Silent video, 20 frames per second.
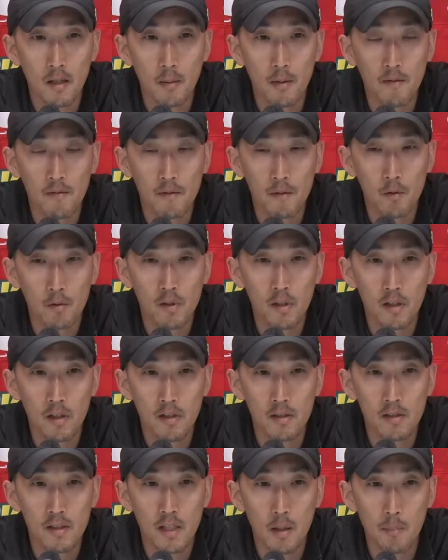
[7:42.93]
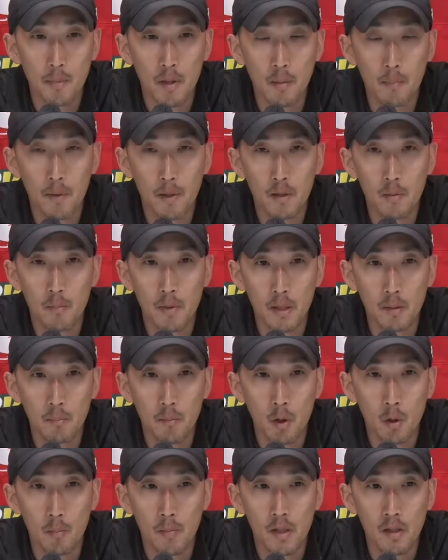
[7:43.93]
if you can step up in a big
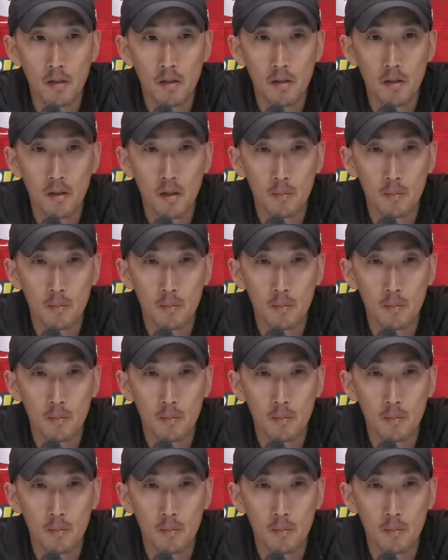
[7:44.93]
moment,